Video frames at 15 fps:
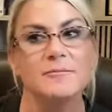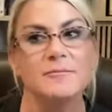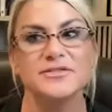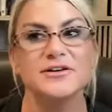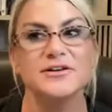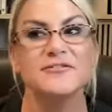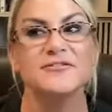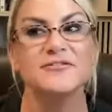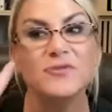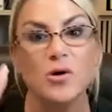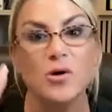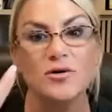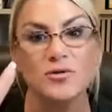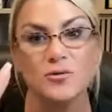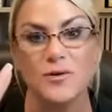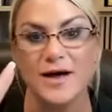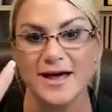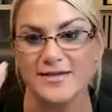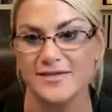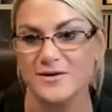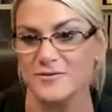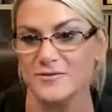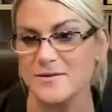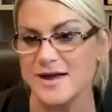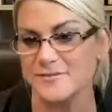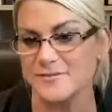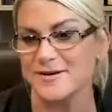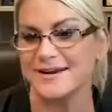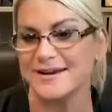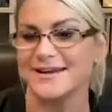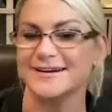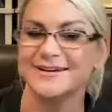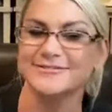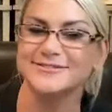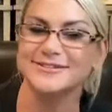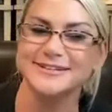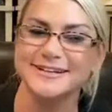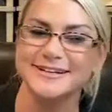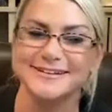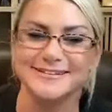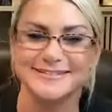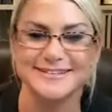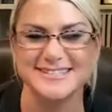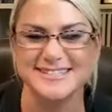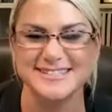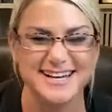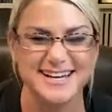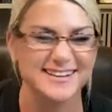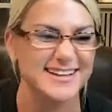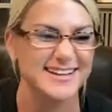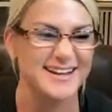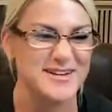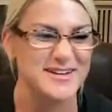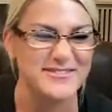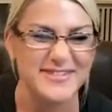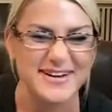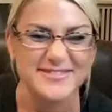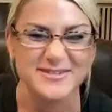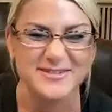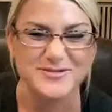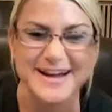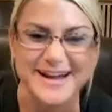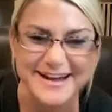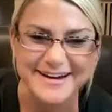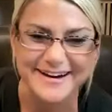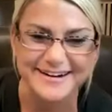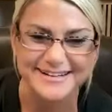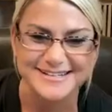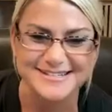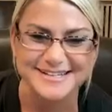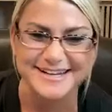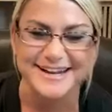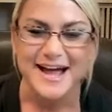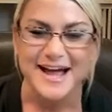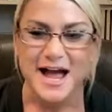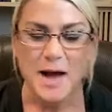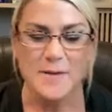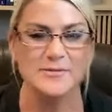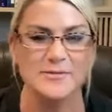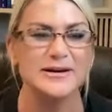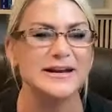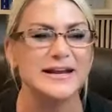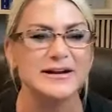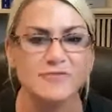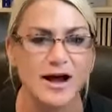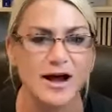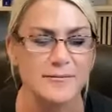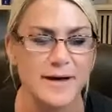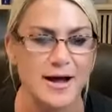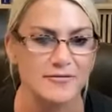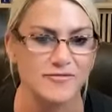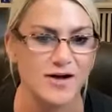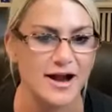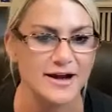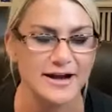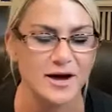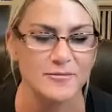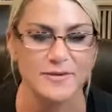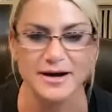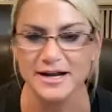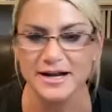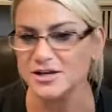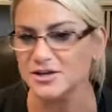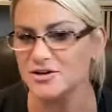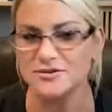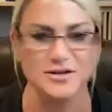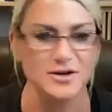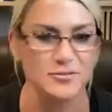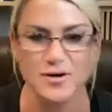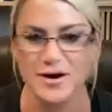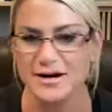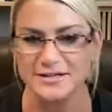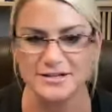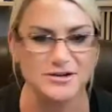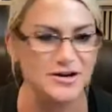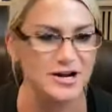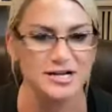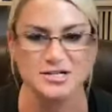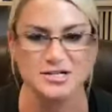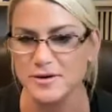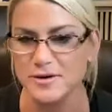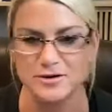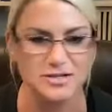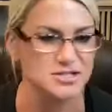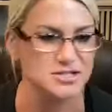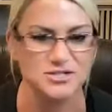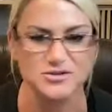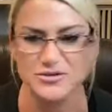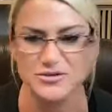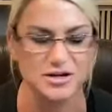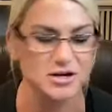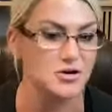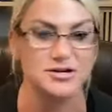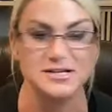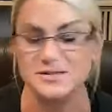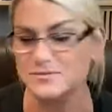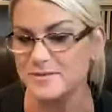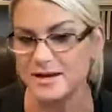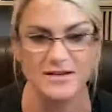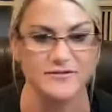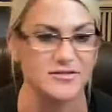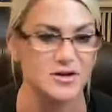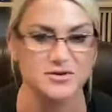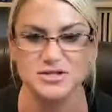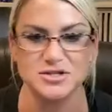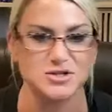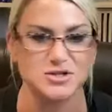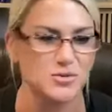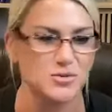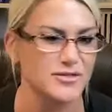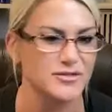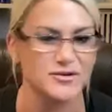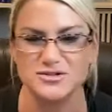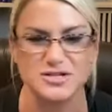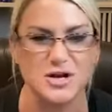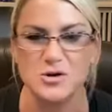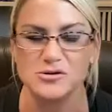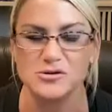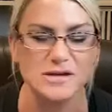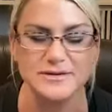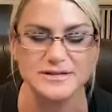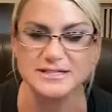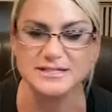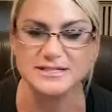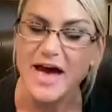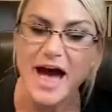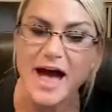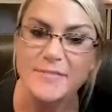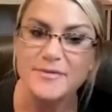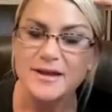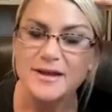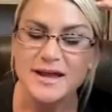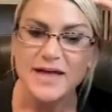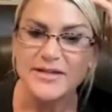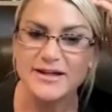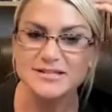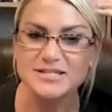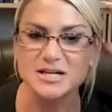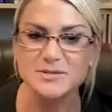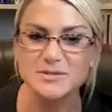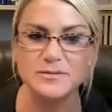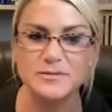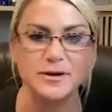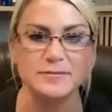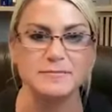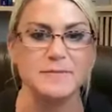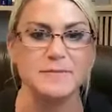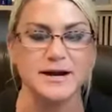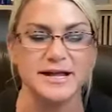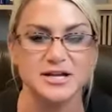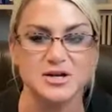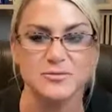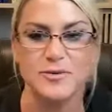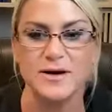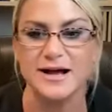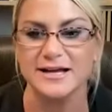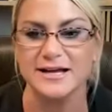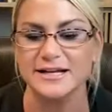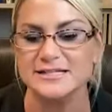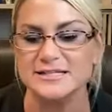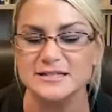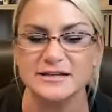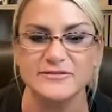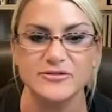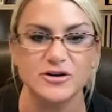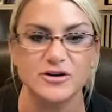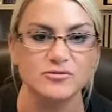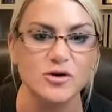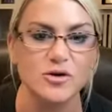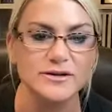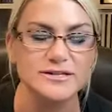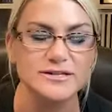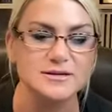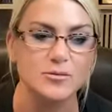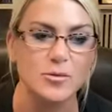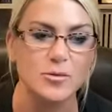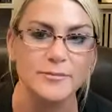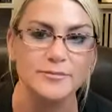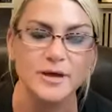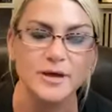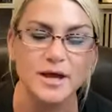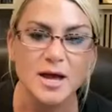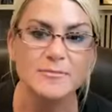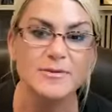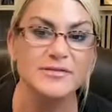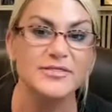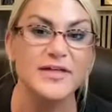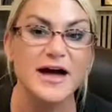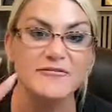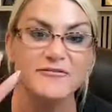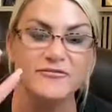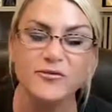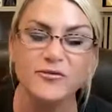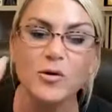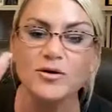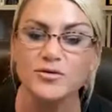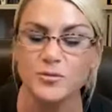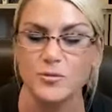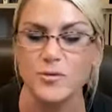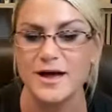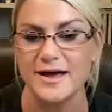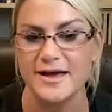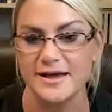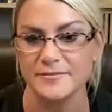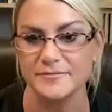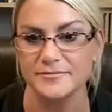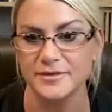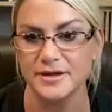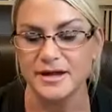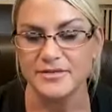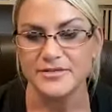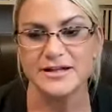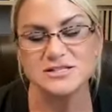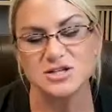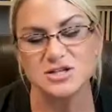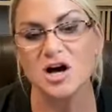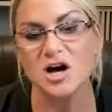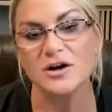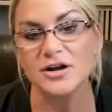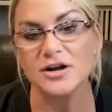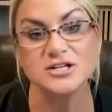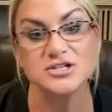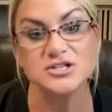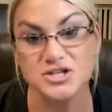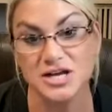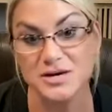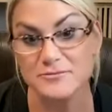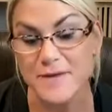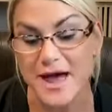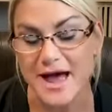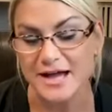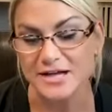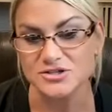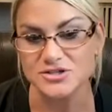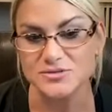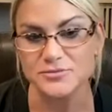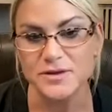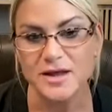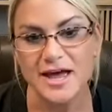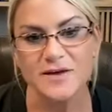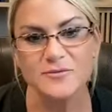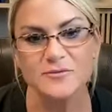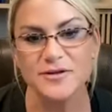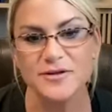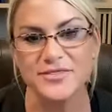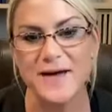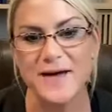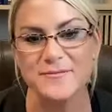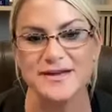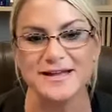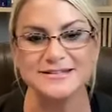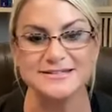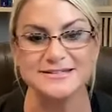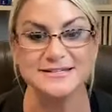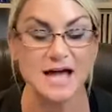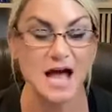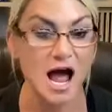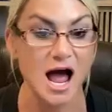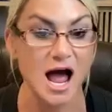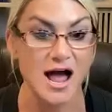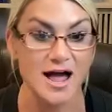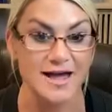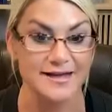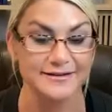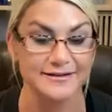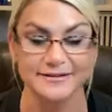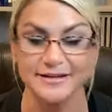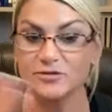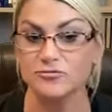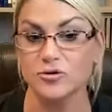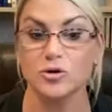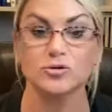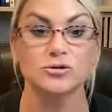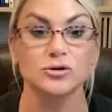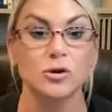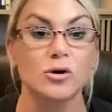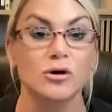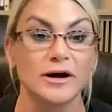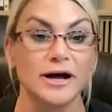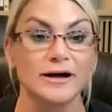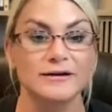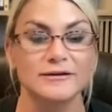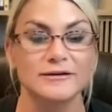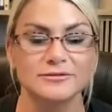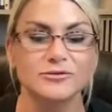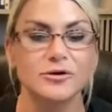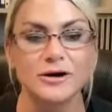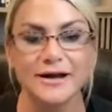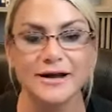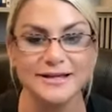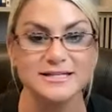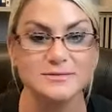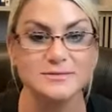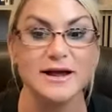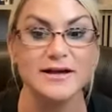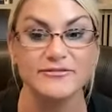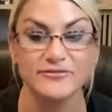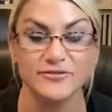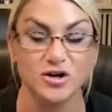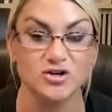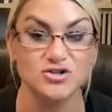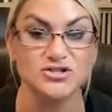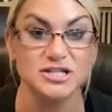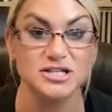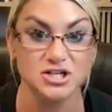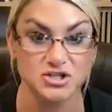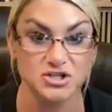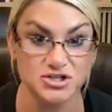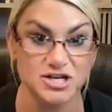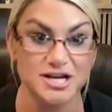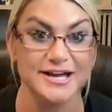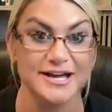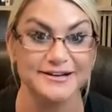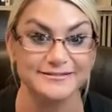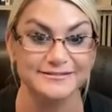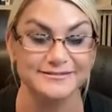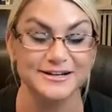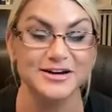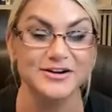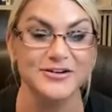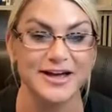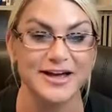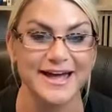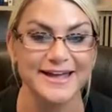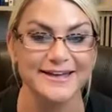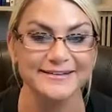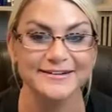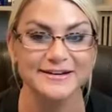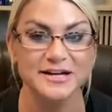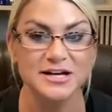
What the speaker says: But the 4th way that we make money, and this is kind of like my favorite way, honestly. I mean, we need right now money. Your product introduction bonuses, you can earn as many of those as you want. There's no limit to that. And that's going to put money in your pocket instantly for enrolling someone. But that 4th way, that's called a gen match. And what that means is I enrolled Laura. Laura is my first gen, okay?